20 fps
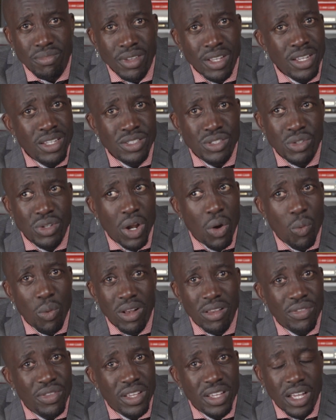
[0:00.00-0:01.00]
It's not a
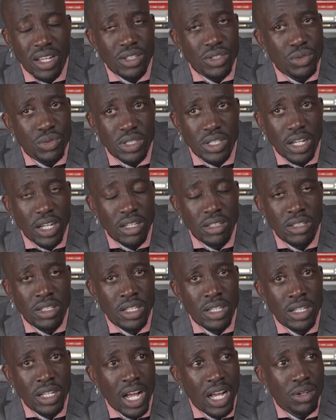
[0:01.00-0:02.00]
wealthy country, yeah,
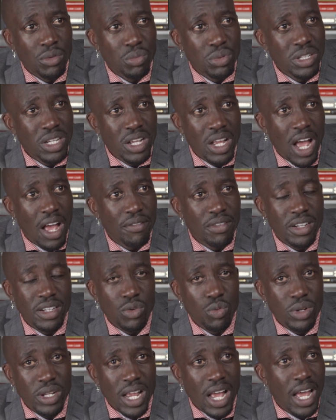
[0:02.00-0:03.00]
and we
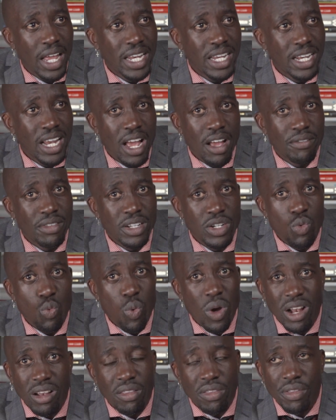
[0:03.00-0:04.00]
hadn't have any
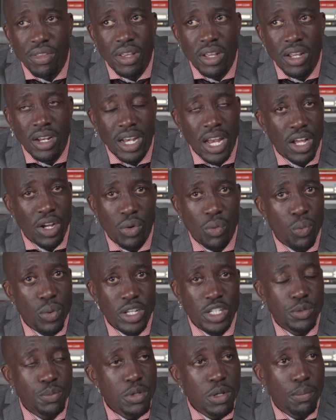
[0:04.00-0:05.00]
wealth like
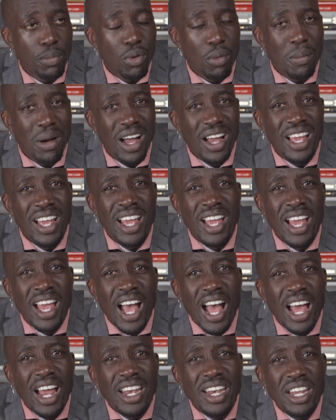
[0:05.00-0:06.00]
rich people. But
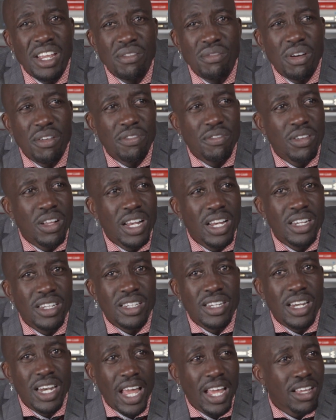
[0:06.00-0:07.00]
I never felt
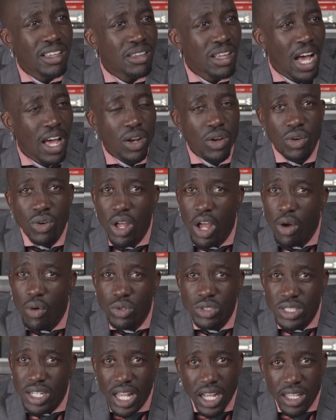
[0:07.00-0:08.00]
like, I don't know, I
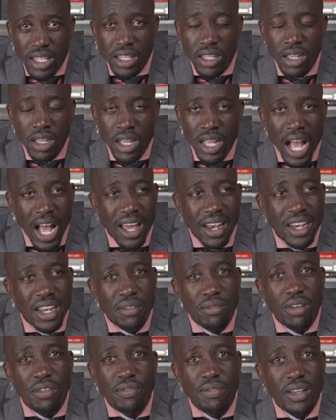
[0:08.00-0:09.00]
was lucky. I
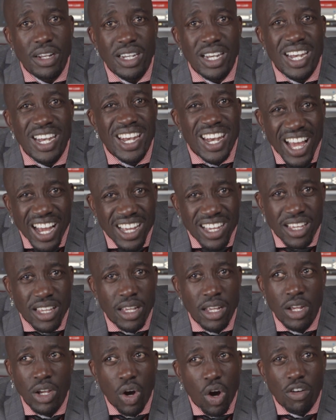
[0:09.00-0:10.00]
never felt lack
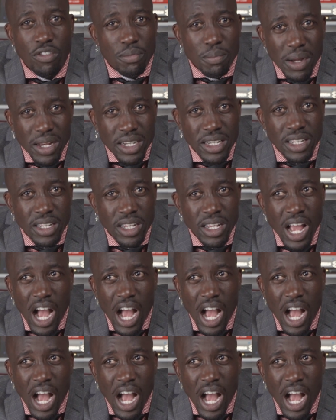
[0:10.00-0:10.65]
of money.